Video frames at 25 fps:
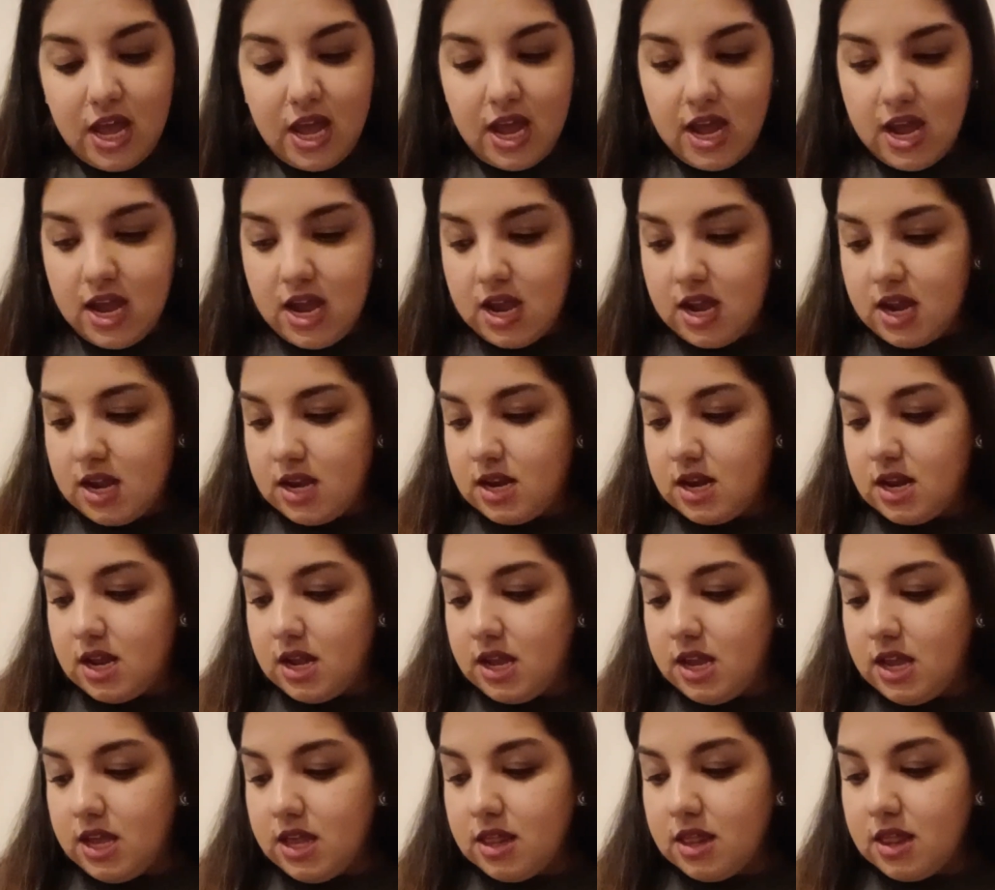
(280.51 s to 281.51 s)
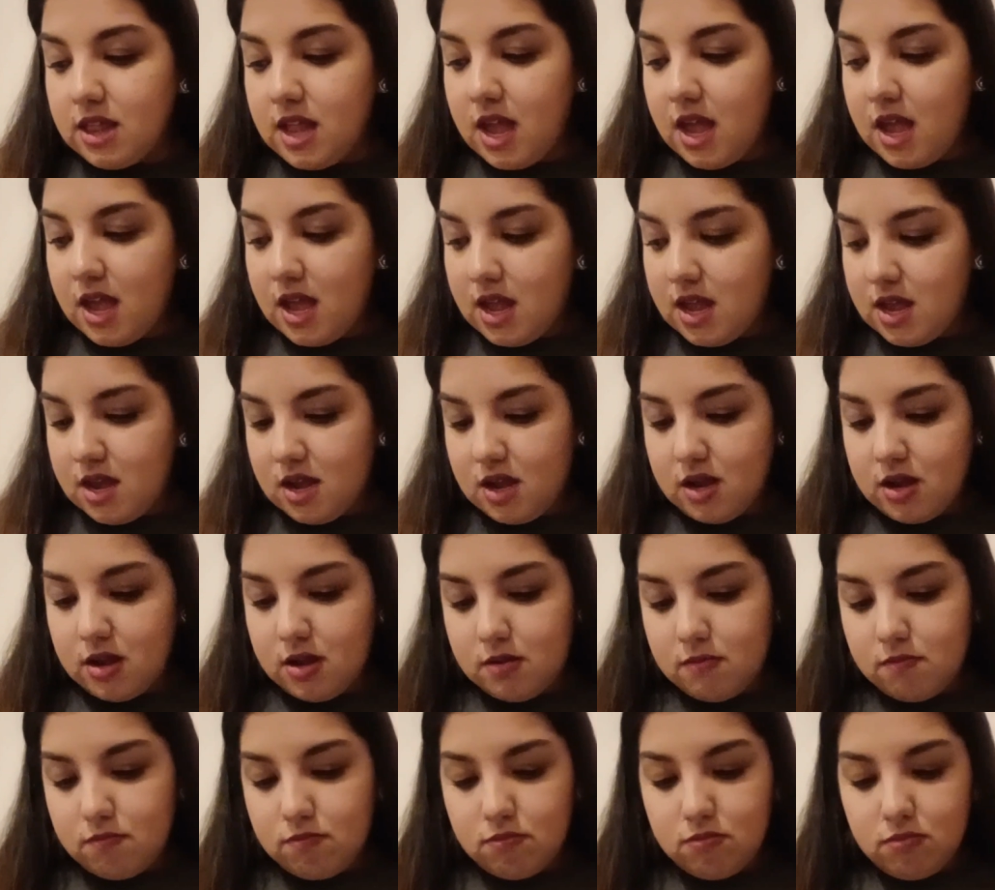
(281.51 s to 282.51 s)
And he's not,
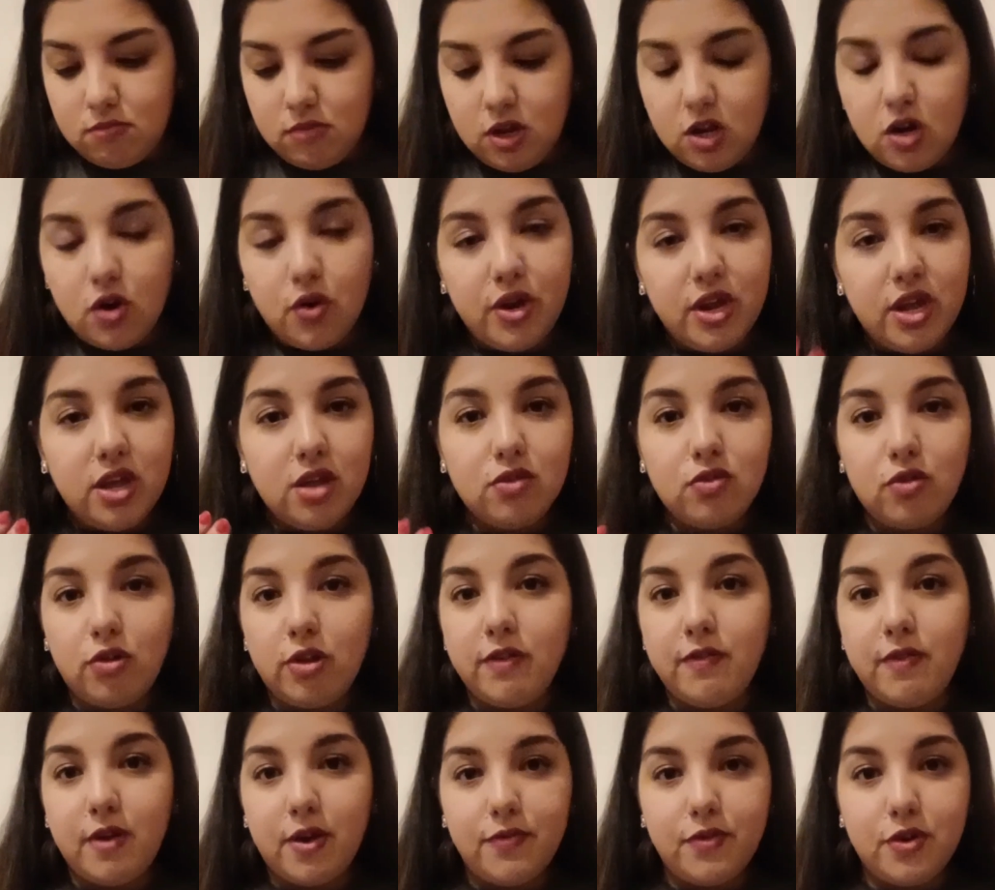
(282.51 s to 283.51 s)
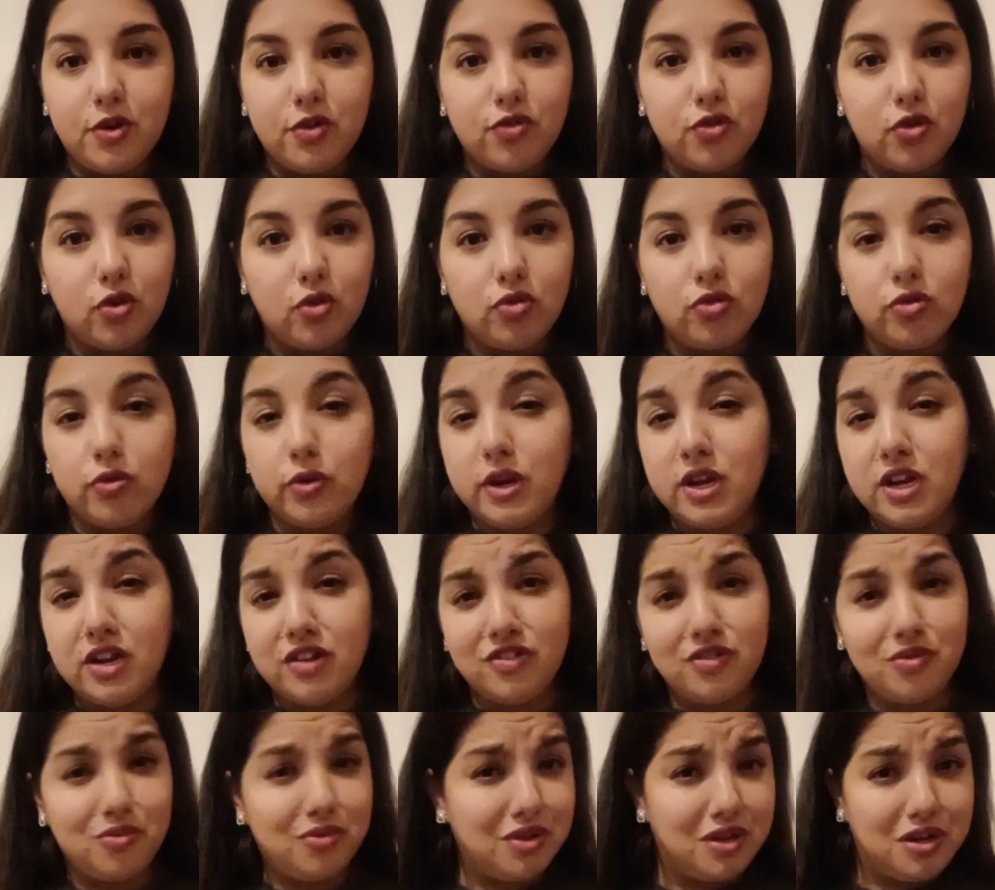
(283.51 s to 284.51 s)
you know, he is only 5 years old, so he
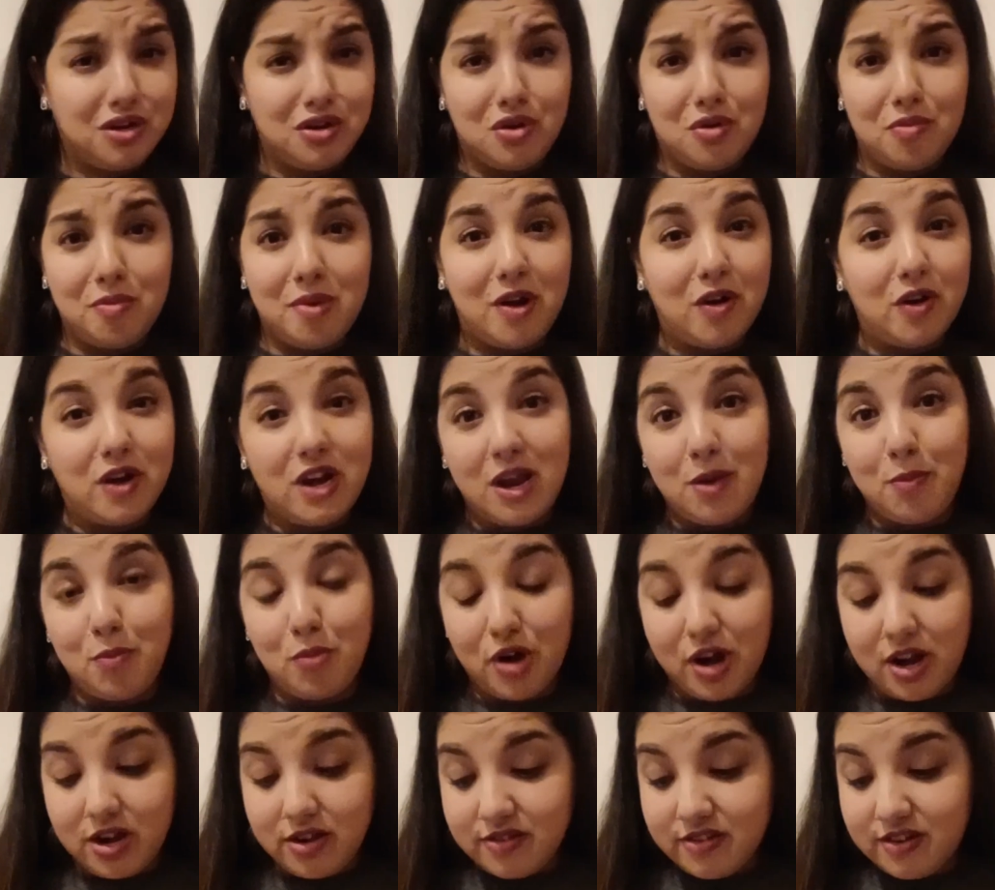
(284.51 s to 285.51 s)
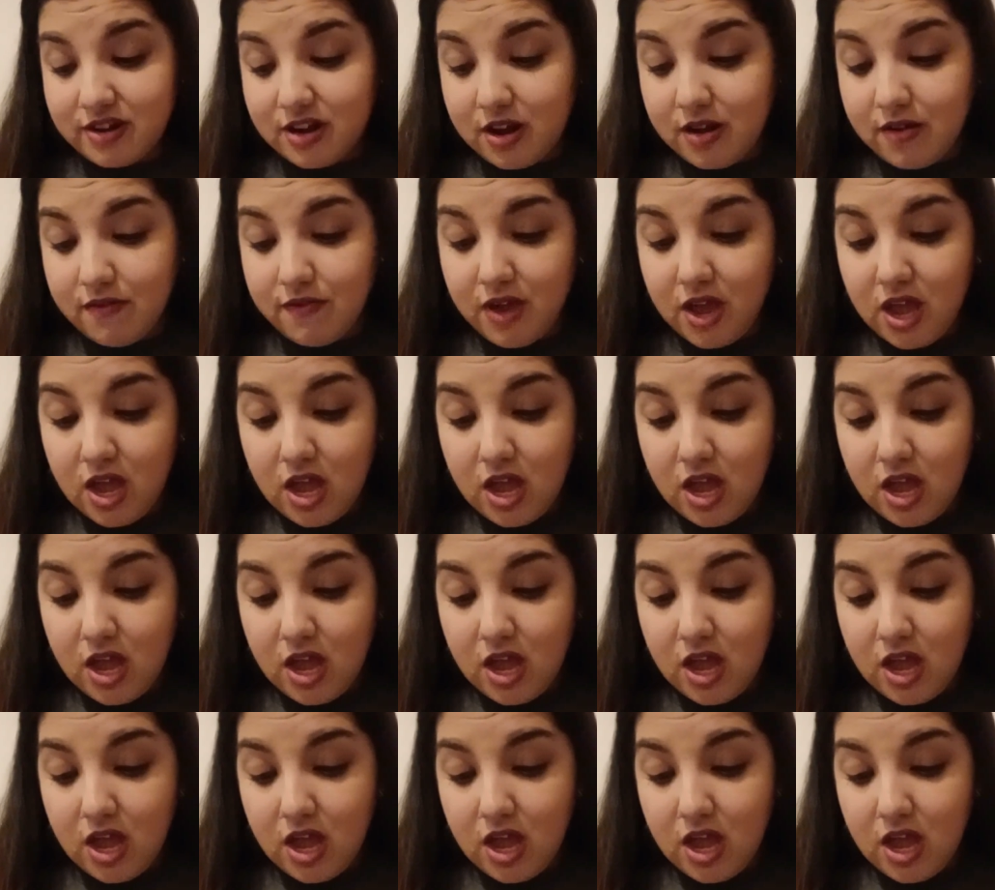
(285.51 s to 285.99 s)
doesn't really know about name brand stuff.